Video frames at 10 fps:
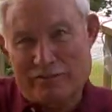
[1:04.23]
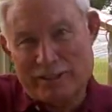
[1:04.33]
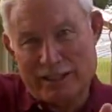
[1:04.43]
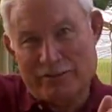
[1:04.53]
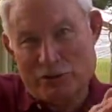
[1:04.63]
of
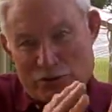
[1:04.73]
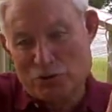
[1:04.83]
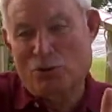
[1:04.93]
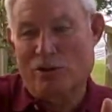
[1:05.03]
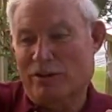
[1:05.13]
kind of
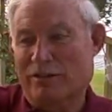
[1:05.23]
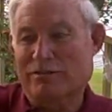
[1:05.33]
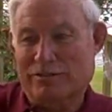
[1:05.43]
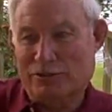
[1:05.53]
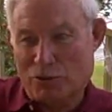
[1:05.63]
destroyer
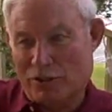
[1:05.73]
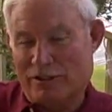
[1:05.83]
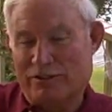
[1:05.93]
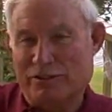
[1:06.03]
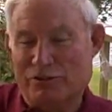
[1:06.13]

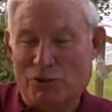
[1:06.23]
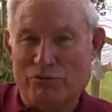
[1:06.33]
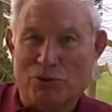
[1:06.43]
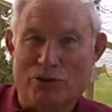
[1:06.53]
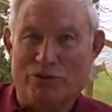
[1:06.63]
squadrons and so
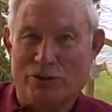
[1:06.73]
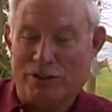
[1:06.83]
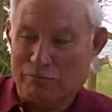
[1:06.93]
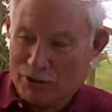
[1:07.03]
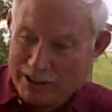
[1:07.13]
forth on
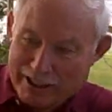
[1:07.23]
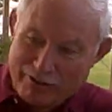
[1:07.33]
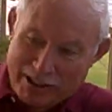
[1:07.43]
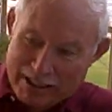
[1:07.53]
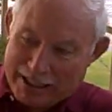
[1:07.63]
up the
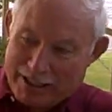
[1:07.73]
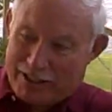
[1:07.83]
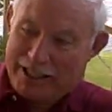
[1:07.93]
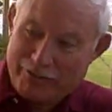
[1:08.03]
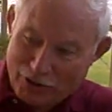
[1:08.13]
Navy.
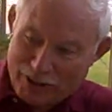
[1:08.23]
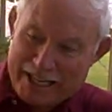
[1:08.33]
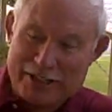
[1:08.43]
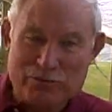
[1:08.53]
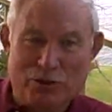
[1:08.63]
And the
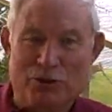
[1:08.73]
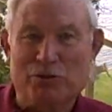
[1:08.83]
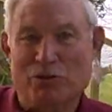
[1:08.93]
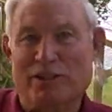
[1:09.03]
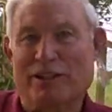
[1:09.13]
last one
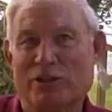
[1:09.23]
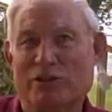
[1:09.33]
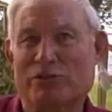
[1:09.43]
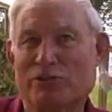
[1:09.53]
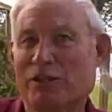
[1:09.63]
over there
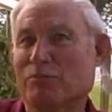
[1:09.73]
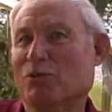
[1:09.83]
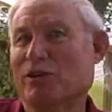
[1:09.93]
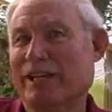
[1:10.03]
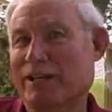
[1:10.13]
is
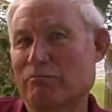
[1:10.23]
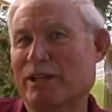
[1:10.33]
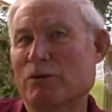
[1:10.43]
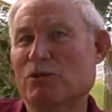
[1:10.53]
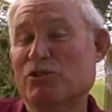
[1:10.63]
Buoy
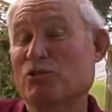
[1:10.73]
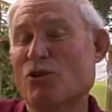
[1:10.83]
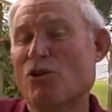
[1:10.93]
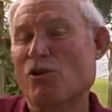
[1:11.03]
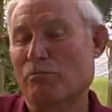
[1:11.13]
Outbound, which is
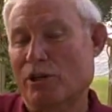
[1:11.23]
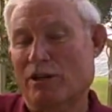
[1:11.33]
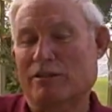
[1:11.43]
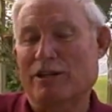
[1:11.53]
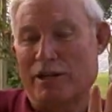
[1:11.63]
all
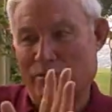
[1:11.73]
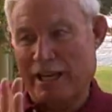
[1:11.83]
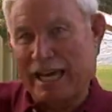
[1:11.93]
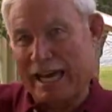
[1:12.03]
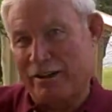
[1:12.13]
maritime,
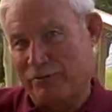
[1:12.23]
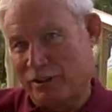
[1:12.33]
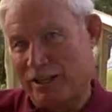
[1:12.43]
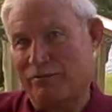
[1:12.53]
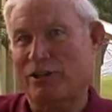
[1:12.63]
half
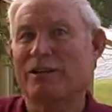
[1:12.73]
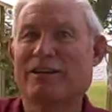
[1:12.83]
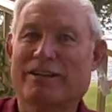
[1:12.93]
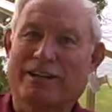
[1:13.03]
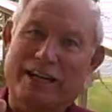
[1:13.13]
Navy,
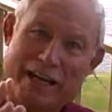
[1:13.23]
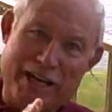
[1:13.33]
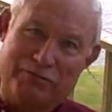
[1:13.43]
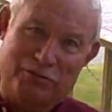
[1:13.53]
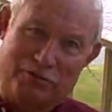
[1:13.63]

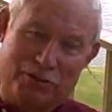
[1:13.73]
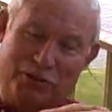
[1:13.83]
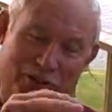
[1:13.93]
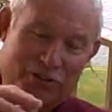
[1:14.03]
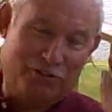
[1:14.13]
half
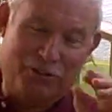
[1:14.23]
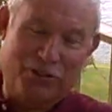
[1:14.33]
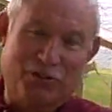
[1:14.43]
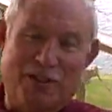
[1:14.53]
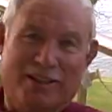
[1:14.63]
civilian.
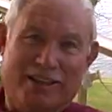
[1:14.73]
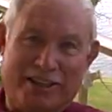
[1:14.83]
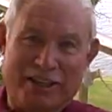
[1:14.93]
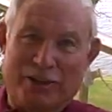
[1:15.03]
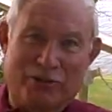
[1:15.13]
So
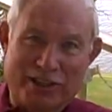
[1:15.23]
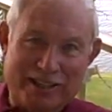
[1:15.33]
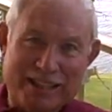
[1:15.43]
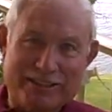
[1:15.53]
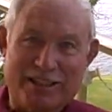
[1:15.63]
at any
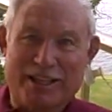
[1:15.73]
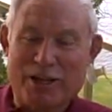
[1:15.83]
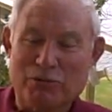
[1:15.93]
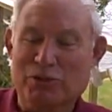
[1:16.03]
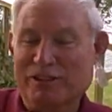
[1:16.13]
rate, that's kind
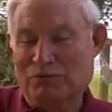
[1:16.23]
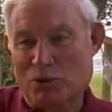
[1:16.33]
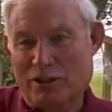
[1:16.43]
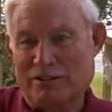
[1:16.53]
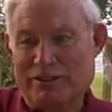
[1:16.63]
of, I want
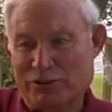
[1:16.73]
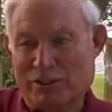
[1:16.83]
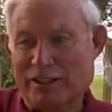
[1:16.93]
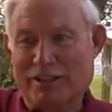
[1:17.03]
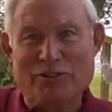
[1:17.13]
to just
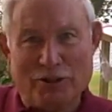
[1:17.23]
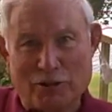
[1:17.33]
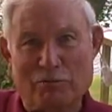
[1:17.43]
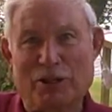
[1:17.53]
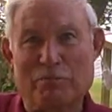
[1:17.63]
tell you a
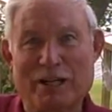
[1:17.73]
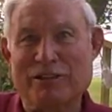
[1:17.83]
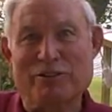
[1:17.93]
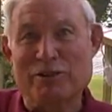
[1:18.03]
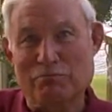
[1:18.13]
little bit
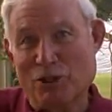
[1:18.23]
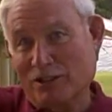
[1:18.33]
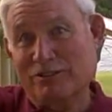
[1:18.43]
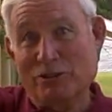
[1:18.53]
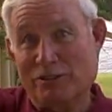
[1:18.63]
about these
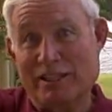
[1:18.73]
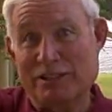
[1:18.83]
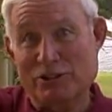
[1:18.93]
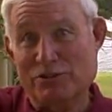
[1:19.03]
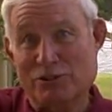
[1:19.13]
books. So can I
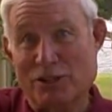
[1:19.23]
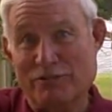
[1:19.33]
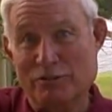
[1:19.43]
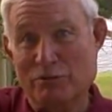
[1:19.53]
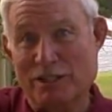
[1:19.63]
just
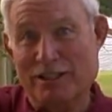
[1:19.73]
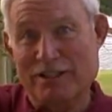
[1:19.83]
start from there?